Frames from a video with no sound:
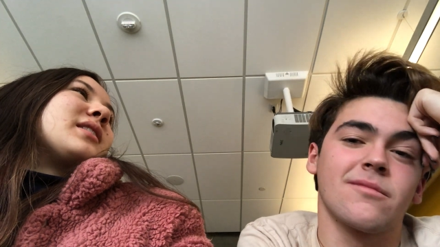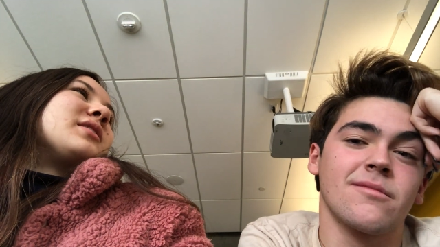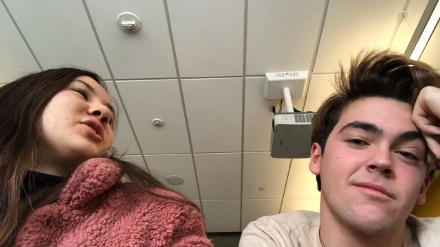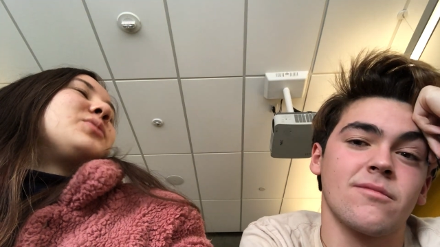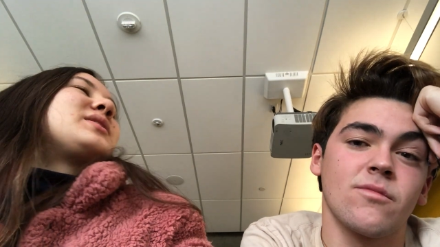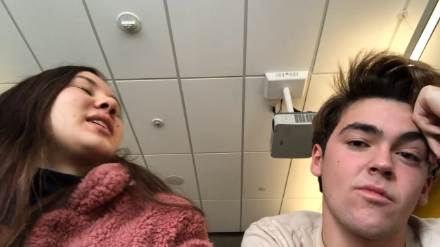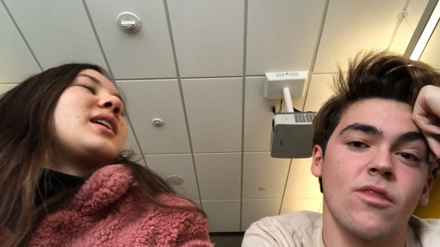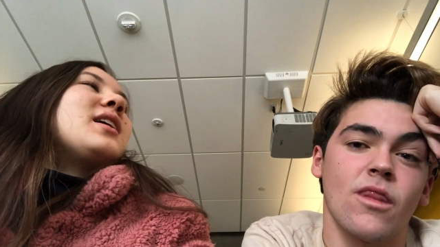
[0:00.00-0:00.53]

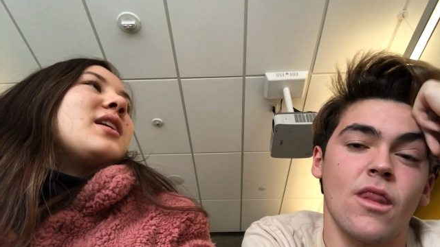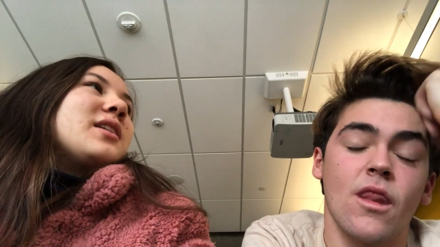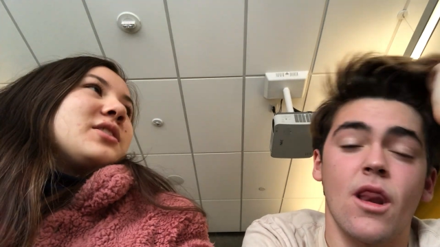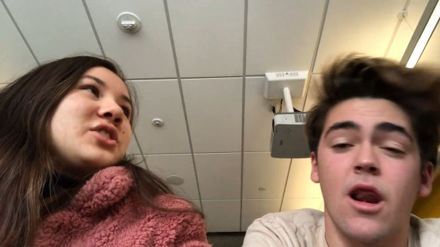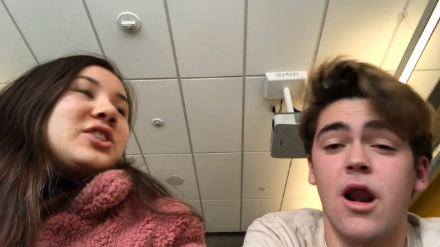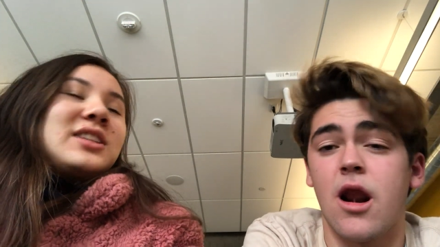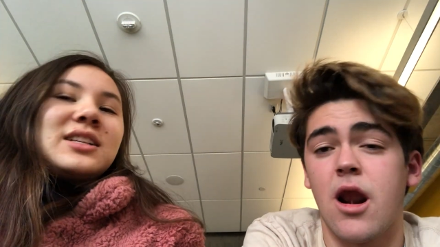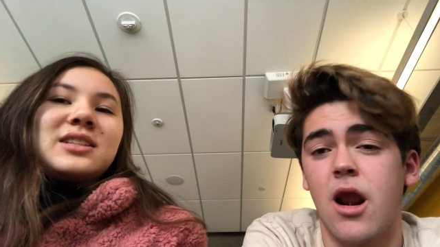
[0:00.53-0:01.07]
Speaker 1: Nicholas, she was like,
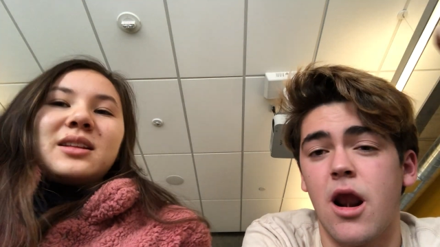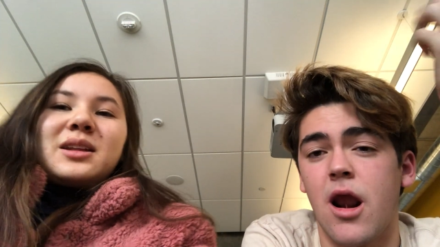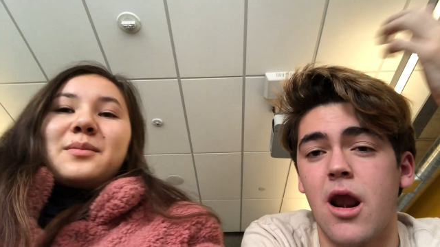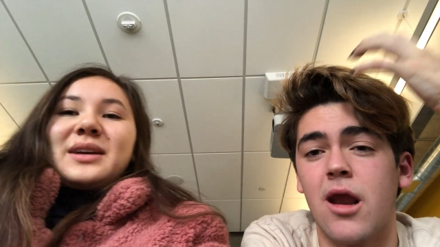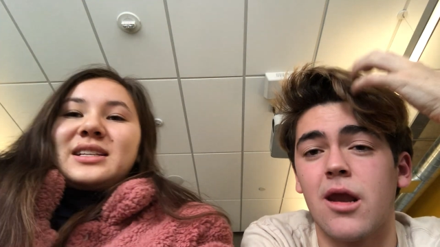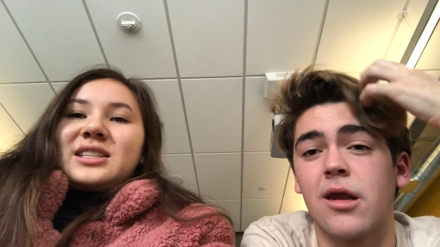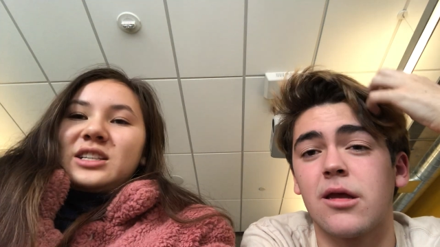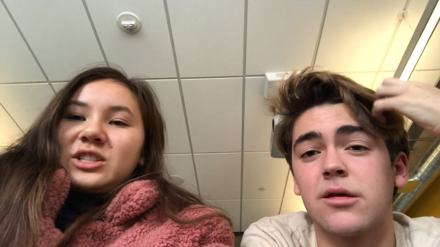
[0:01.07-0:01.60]
she said something
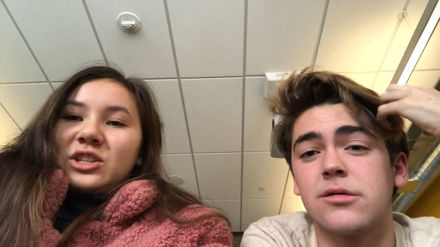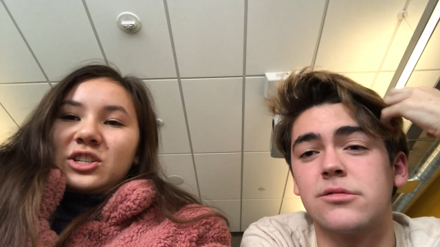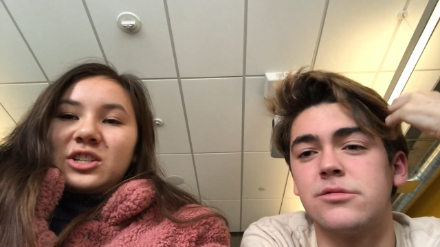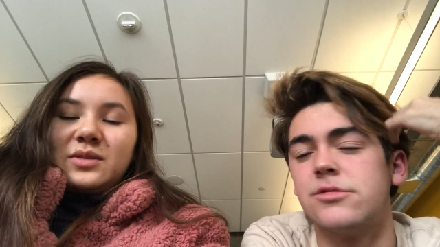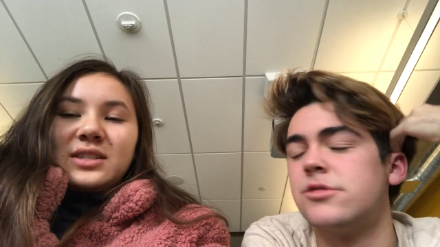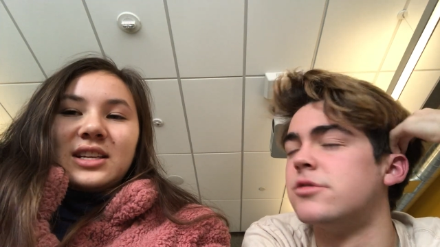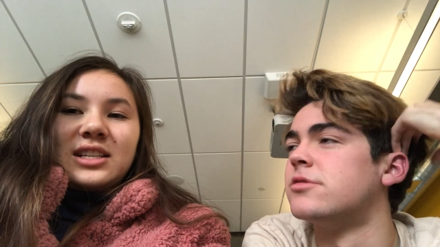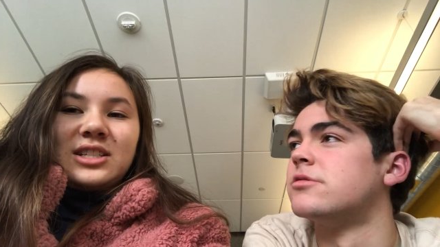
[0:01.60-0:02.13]
to my sister.
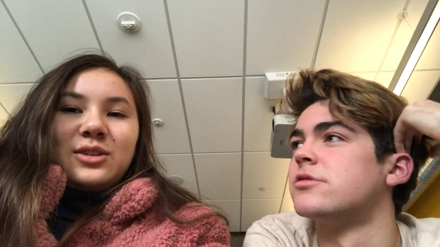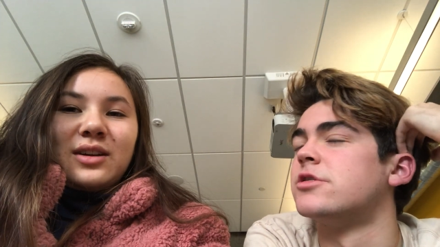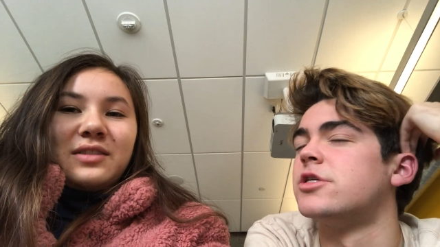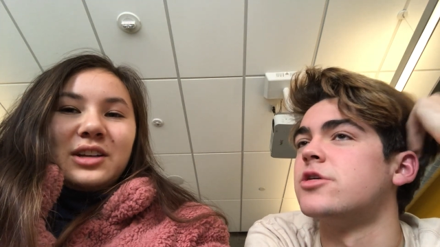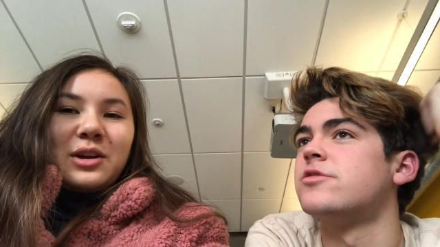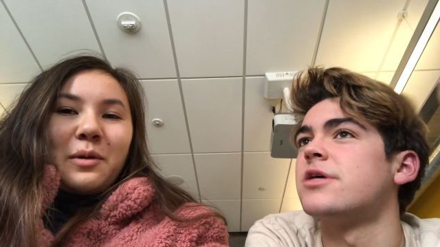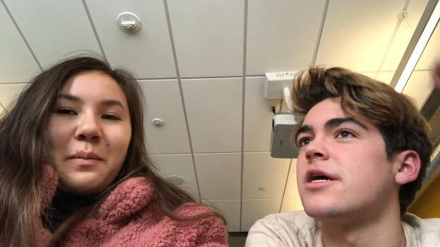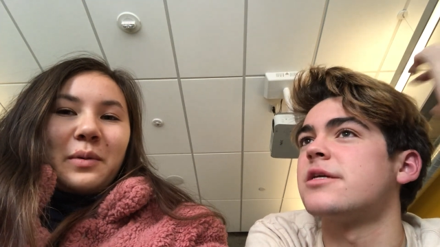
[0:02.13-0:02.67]
She was like, "Do you
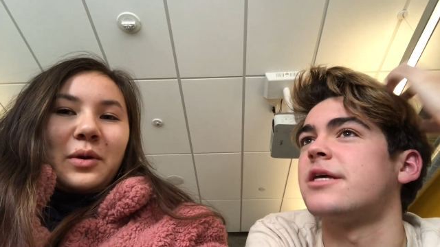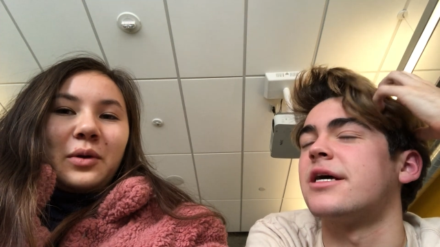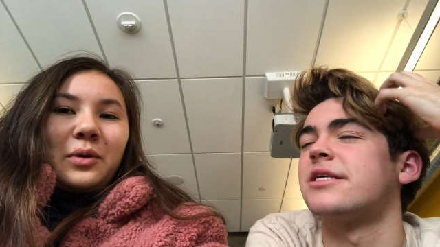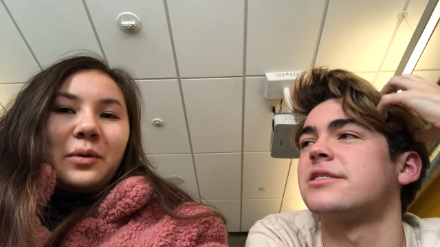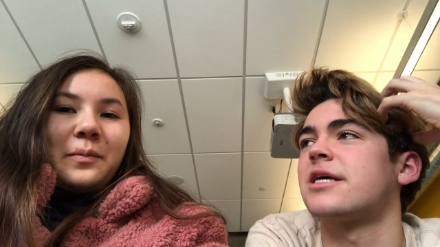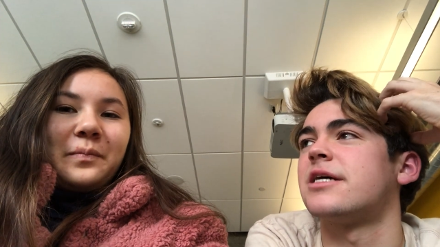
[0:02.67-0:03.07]
have to go poo?" Dance